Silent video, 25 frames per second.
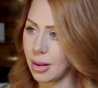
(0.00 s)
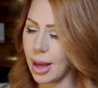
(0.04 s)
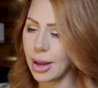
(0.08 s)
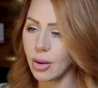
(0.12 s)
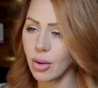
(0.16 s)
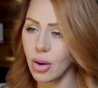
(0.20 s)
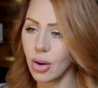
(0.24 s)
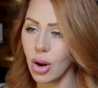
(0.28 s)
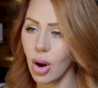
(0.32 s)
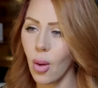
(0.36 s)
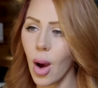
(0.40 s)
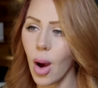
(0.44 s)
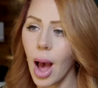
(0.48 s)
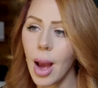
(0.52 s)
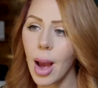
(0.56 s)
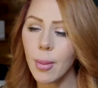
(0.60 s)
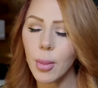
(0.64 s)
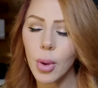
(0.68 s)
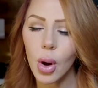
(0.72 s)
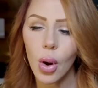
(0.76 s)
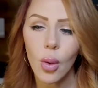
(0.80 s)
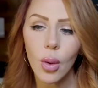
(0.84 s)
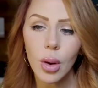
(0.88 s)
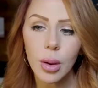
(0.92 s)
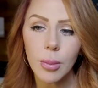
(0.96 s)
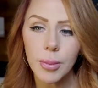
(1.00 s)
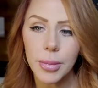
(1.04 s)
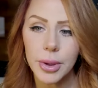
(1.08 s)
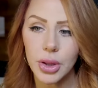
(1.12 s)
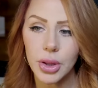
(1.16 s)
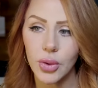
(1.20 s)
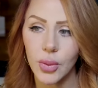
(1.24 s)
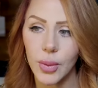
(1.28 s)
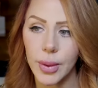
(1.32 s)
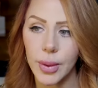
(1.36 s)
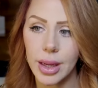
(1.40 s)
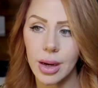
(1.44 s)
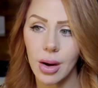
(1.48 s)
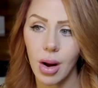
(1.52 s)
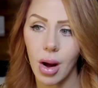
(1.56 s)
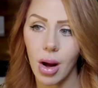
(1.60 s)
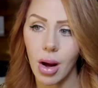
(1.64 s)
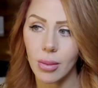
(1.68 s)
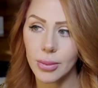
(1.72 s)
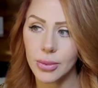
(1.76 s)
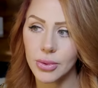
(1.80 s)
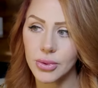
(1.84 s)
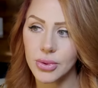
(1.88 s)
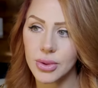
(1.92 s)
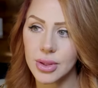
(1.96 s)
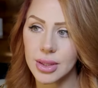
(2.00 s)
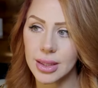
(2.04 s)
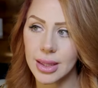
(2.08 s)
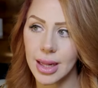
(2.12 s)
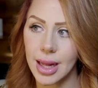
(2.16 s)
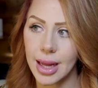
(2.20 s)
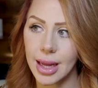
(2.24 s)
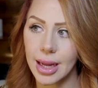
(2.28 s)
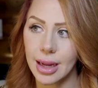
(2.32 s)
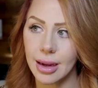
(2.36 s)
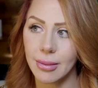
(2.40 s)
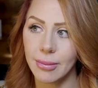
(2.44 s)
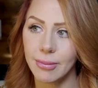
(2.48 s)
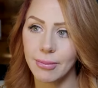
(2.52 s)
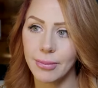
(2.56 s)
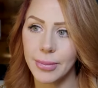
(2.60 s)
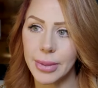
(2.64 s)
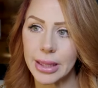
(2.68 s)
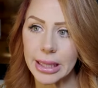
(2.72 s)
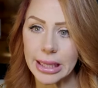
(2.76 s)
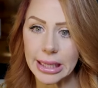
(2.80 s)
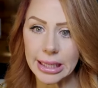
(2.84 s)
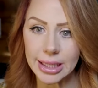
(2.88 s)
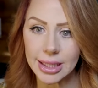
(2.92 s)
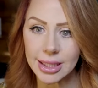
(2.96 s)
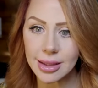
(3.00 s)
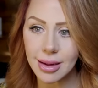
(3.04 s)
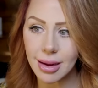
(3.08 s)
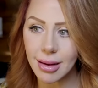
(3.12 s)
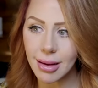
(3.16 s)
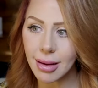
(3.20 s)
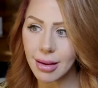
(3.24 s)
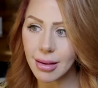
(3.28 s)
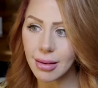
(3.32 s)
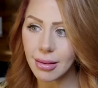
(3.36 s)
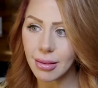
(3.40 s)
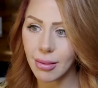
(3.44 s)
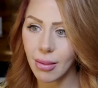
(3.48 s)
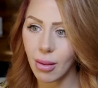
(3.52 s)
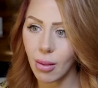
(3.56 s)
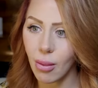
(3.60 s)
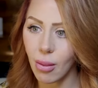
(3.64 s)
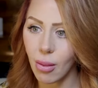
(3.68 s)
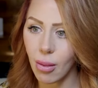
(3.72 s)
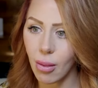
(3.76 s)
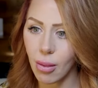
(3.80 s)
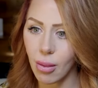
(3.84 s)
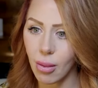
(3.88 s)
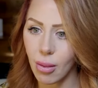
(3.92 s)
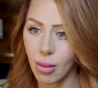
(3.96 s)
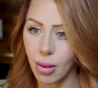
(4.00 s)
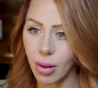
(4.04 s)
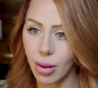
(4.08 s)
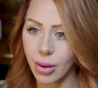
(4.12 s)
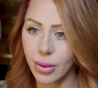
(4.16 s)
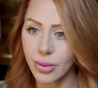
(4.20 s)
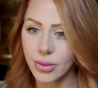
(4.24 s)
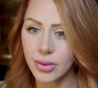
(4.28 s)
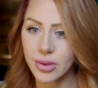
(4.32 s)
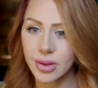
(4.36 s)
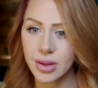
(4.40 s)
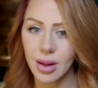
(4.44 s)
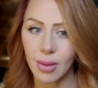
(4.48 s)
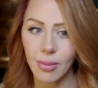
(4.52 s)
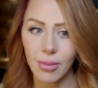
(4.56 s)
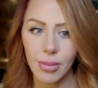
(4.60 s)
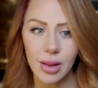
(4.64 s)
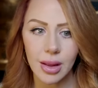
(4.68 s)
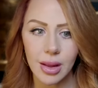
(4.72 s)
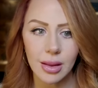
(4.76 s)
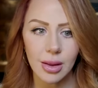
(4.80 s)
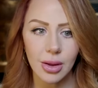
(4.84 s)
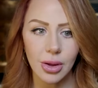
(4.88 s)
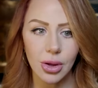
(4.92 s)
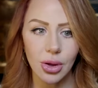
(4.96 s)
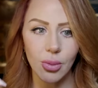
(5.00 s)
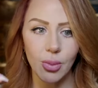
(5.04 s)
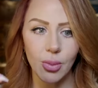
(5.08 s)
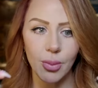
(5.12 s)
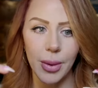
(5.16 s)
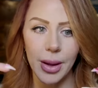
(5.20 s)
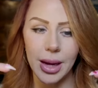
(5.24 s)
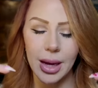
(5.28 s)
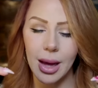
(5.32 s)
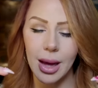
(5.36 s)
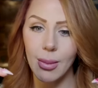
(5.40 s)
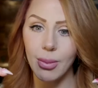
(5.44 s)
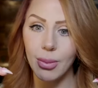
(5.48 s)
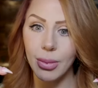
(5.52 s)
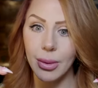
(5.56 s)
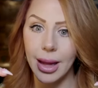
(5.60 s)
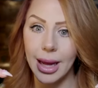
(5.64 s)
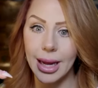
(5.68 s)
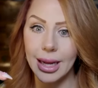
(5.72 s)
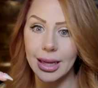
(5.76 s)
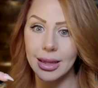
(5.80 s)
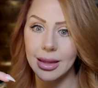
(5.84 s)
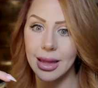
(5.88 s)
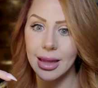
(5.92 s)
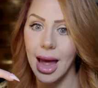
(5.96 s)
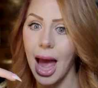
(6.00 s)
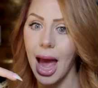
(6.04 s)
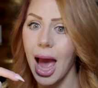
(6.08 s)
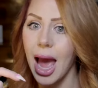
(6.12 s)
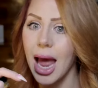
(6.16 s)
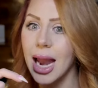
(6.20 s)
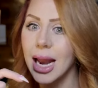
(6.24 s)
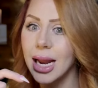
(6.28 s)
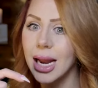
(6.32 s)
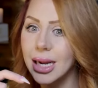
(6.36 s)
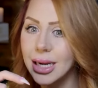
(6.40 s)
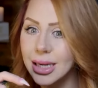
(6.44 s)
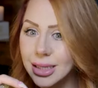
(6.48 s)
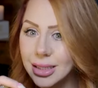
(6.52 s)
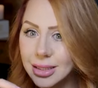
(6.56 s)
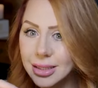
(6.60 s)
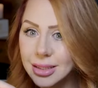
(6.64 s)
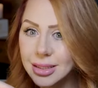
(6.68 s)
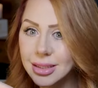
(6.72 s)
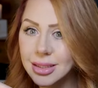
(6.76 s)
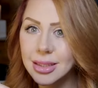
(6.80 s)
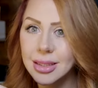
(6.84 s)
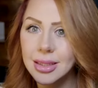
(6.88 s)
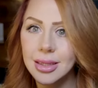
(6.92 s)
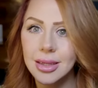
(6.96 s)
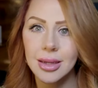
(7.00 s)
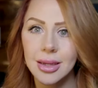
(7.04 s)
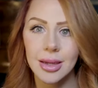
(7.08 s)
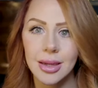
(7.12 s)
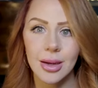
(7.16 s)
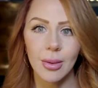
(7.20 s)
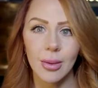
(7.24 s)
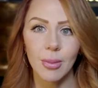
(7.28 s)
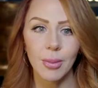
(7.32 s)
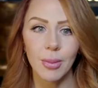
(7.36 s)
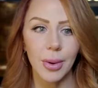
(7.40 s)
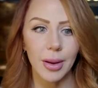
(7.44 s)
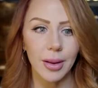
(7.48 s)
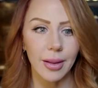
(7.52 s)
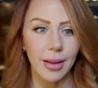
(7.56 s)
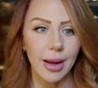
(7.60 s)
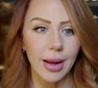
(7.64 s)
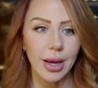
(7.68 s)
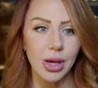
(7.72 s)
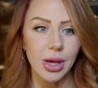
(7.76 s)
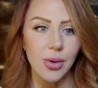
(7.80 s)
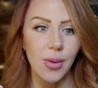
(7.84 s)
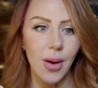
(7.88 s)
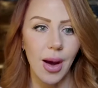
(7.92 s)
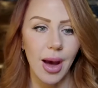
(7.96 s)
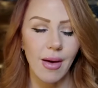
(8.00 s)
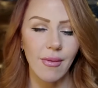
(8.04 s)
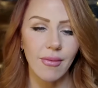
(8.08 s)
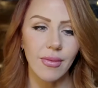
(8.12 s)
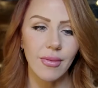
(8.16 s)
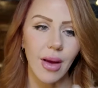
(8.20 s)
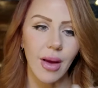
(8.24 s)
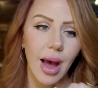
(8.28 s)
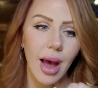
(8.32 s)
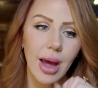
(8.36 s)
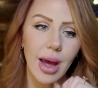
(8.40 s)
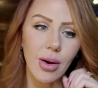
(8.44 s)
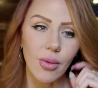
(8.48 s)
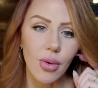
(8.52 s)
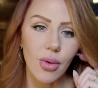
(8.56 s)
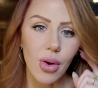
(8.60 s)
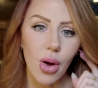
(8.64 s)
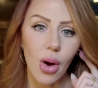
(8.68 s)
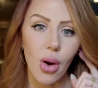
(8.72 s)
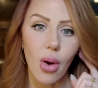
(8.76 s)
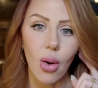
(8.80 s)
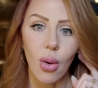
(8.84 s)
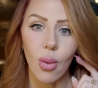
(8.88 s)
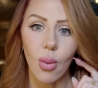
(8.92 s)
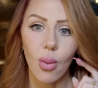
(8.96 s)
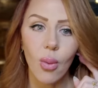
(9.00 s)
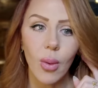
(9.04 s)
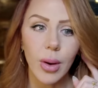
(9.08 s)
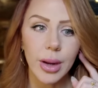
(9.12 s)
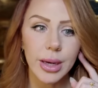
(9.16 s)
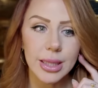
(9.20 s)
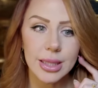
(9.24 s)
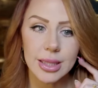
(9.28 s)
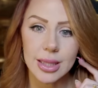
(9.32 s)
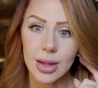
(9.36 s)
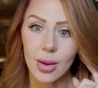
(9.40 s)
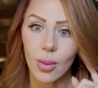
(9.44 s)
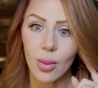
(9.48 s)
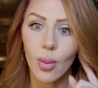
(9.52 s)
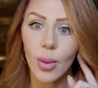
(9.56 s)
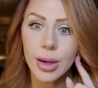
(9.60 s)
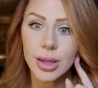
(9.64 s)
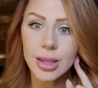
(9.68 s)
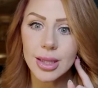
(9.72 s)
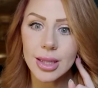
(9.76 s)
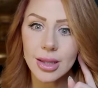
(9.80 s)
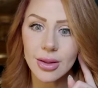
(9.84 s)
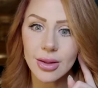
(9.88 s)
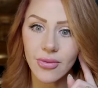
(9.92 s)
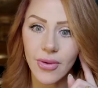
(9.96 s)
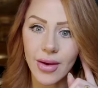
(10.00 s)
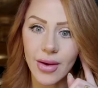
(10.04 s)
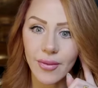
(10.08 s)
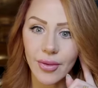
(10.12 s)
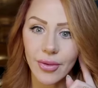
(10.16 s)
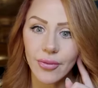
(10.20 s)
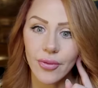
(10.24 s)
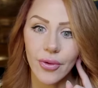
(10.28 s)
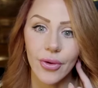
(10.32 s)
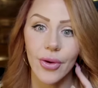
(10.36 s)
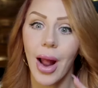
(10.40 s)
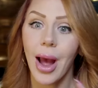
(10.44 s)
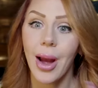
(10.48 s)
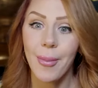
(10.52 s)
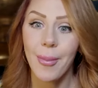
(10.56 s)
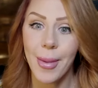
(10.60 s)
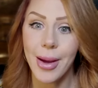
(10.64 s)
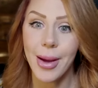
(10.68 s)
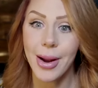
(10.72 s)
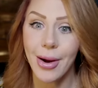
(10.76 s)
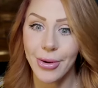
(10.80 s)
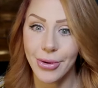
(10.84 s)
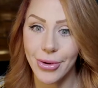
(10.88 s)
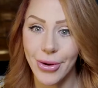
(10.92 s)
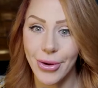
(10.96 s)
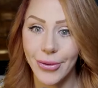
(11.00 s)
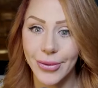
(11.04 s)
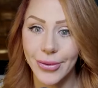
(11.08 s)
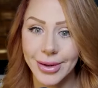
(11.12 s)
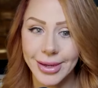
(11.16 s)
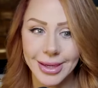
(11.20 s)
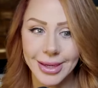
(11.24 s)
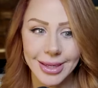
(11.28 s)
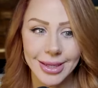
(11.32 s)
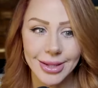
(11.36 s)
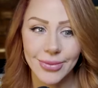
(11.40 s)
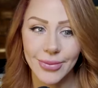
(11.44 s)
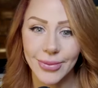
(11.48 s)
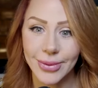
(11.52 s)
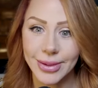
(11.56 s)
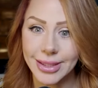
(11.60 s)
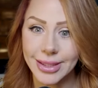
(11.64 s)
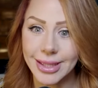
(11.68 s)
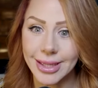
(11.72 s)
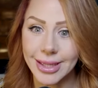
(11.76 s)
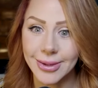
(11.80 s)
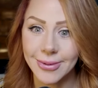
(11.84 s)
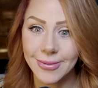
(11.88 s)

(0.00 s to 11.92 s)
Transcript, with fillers: I don't know. I'm going between almost like pizza or something that you pick up like that. But like you have I don't know. What is it? What is his favorite food? I may not know what it is. What is